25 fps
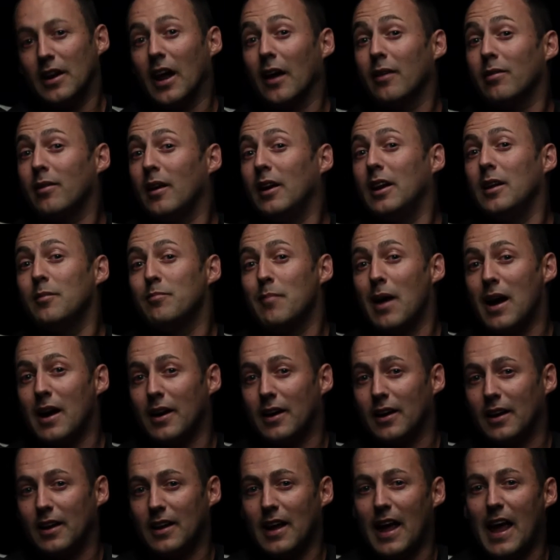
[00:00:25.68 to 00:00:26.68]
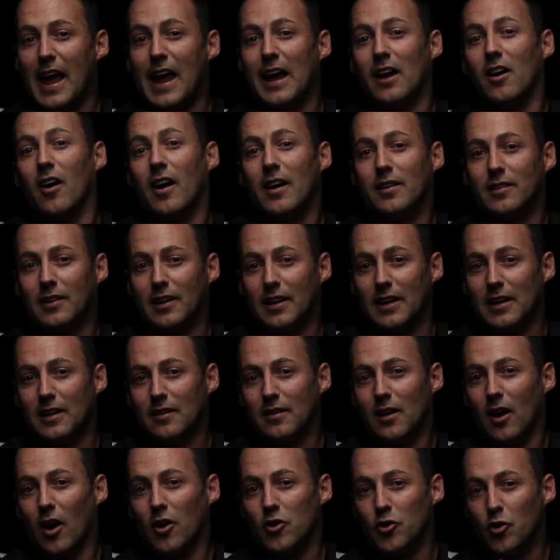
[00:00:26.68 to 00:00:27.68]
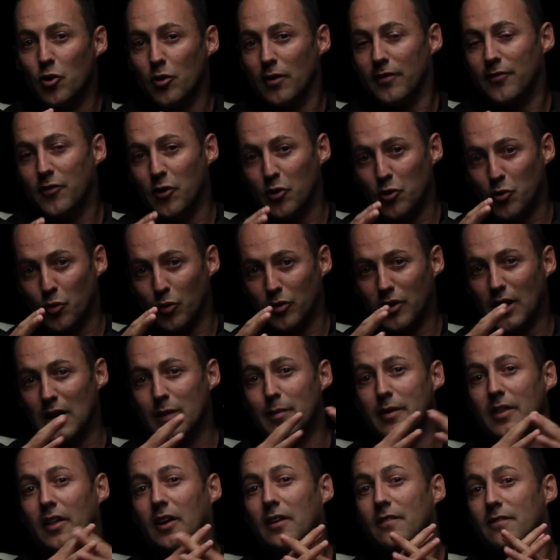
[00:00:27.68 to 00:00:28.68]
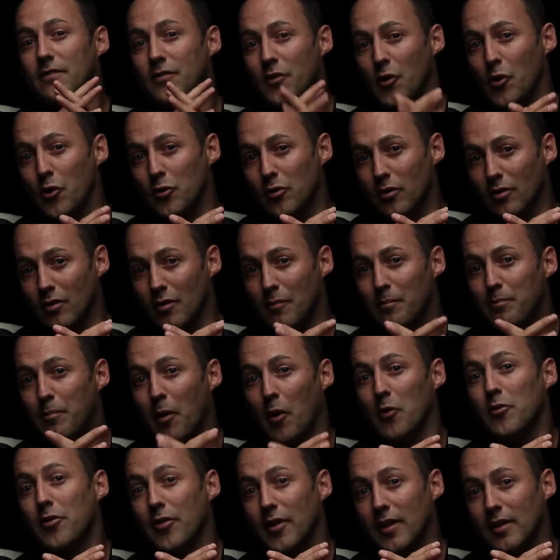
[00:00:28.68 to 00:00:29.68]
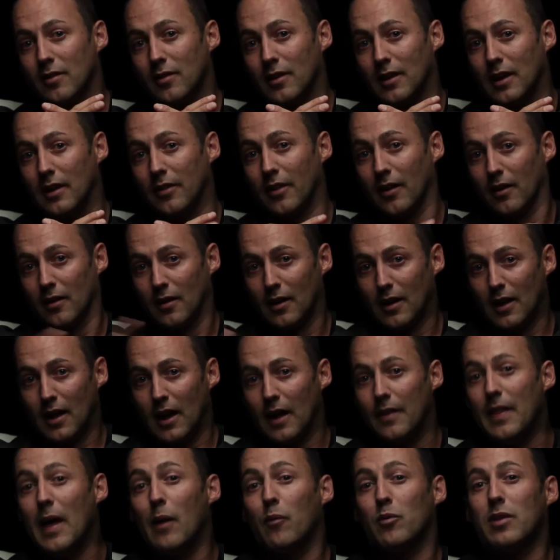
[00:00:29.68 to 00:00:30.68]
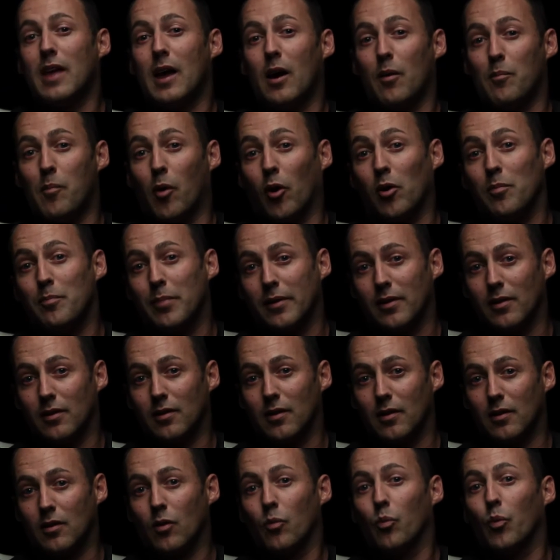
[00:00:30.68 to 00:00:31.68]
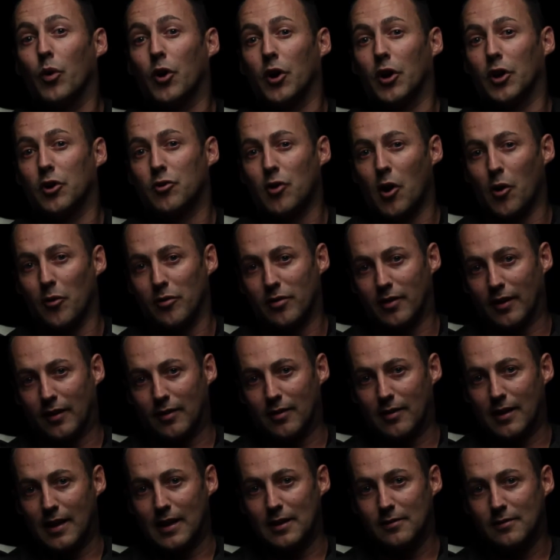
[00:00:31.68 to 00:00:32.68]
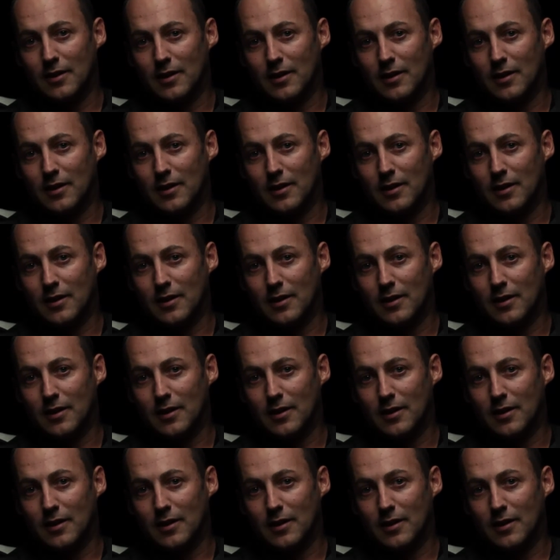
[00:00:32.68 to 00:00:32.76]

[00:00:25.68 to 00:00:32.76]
I studied marketing and IT. I knew the future was going to be the convergence of both these together, and that was how modern businesses were going to grow and succeed.